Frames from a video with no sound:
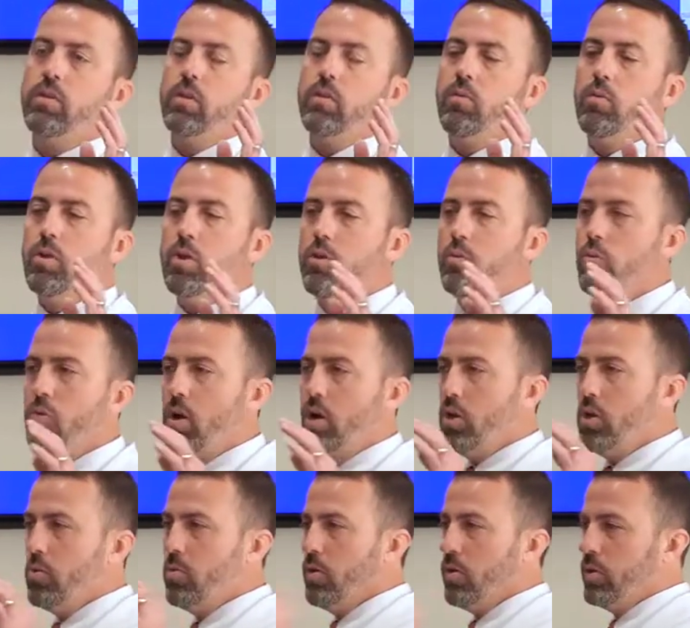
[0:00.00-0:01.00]
When you
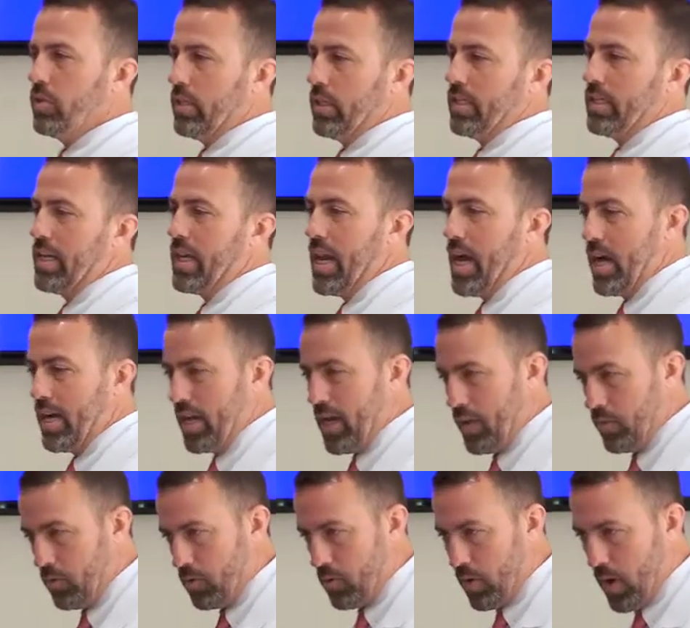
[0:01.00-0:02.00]
run, you put 6 to 9
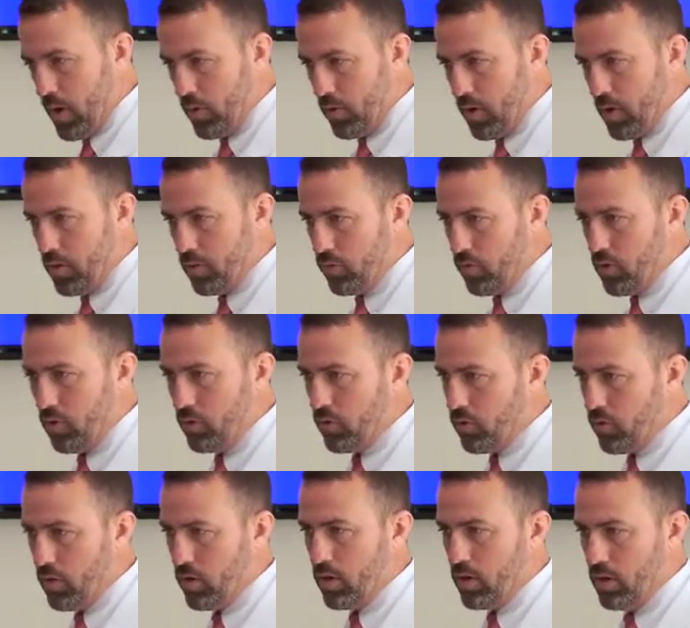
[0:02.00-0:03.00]
times your body weight through your
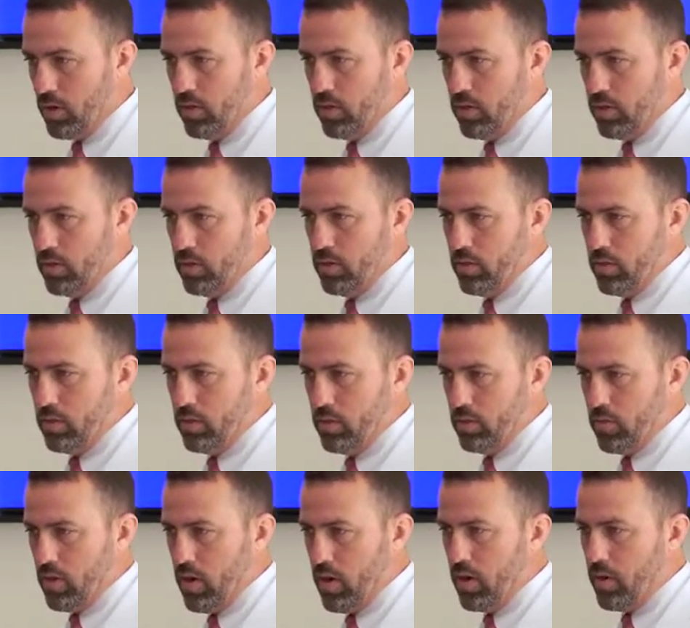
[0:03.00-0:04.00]
joint,
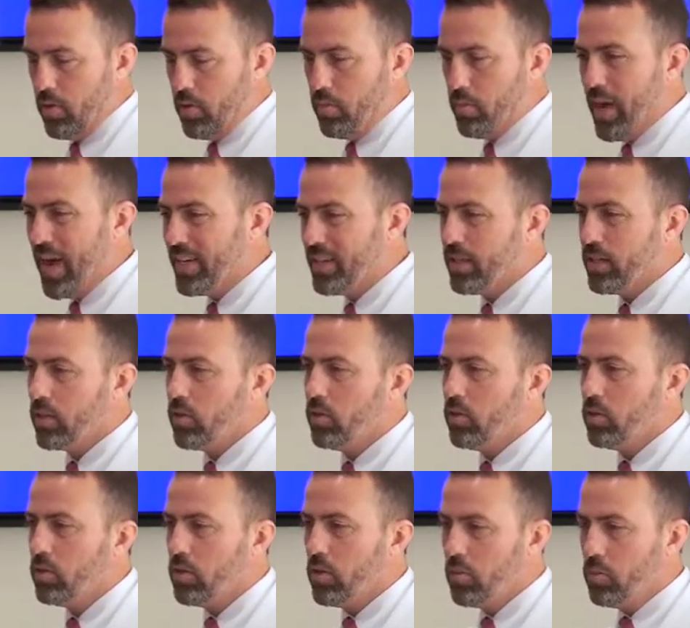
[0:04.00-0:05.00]
right?
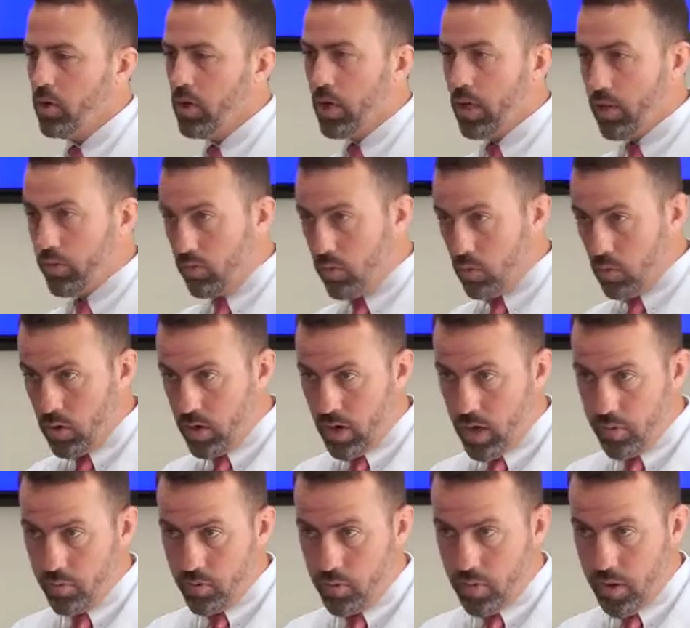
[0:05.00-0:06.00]
Bicycle, you put less than 1
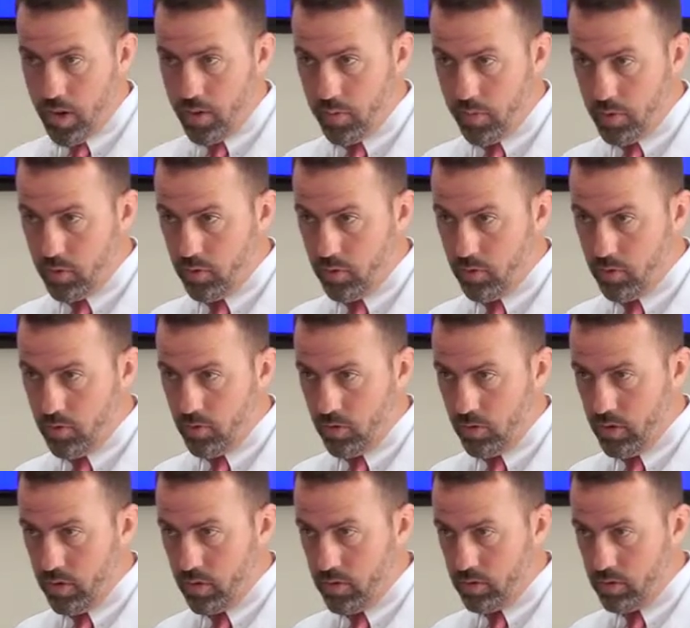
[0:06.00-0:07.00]
times your body weight through your
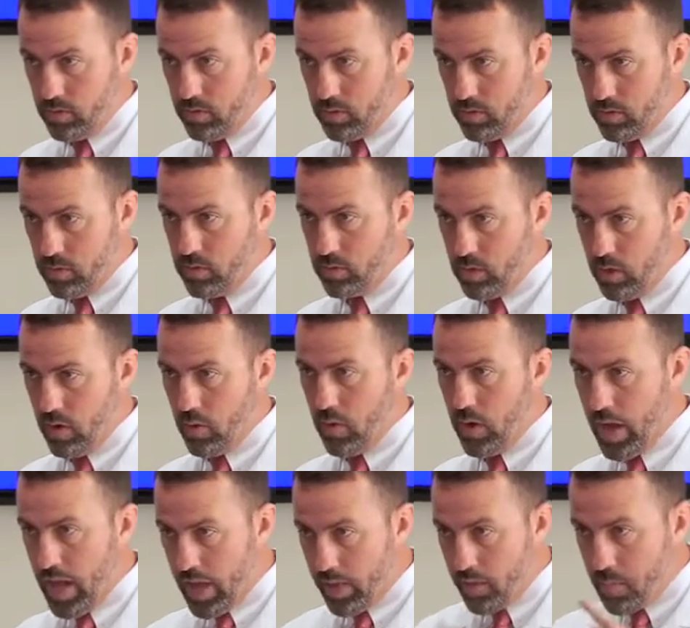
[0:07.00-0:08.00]
joint. So
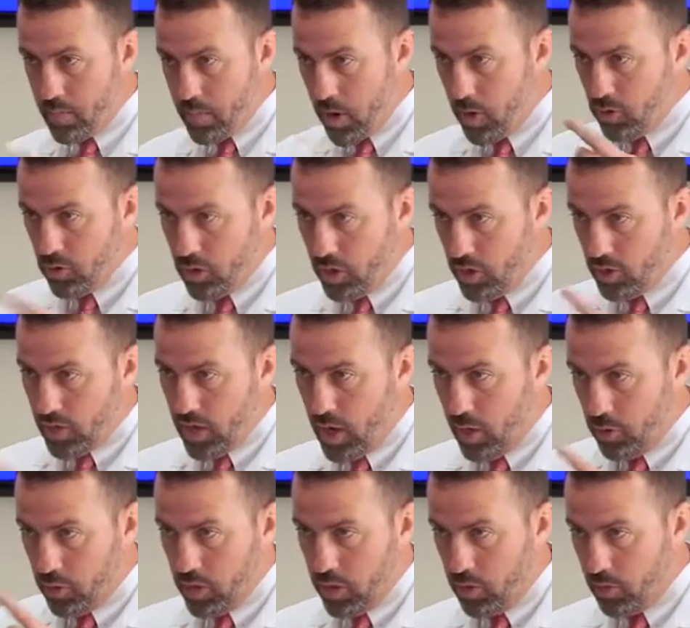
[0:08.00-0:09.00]
the motion is
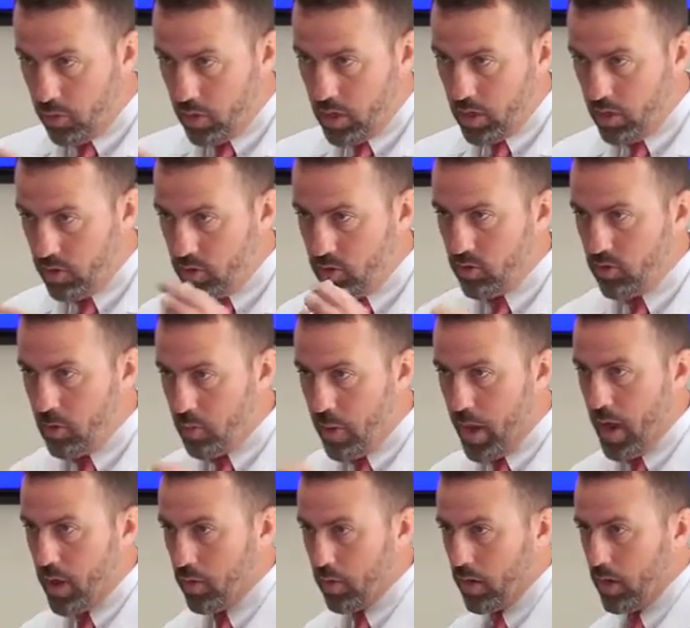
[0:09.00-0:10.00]
healthy. What gets you is the
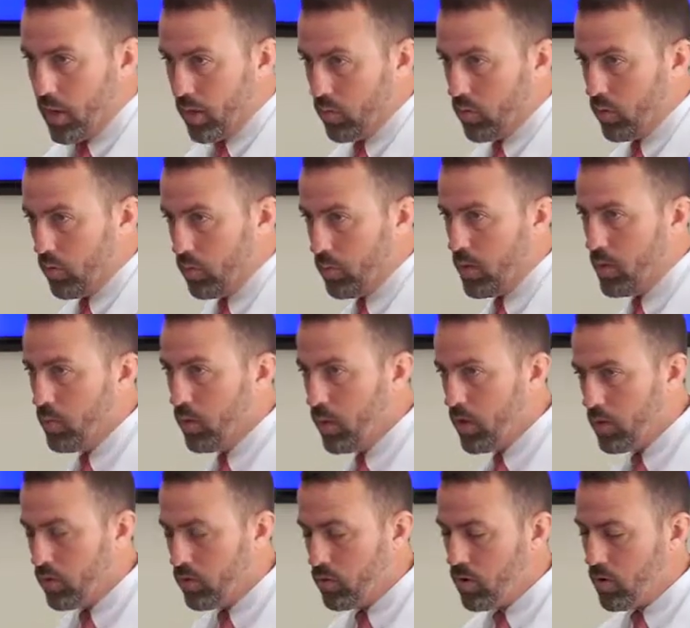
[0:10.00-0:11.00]
pounding. That's what people
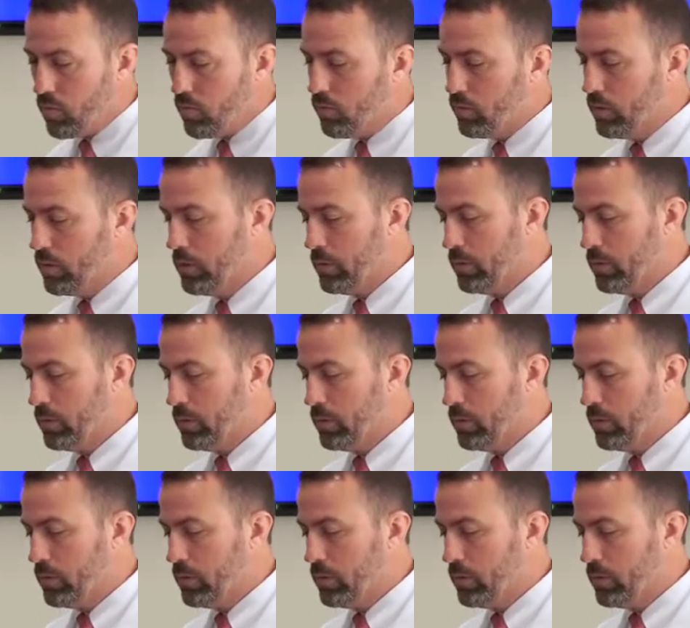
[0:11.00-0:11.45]
get in trouble.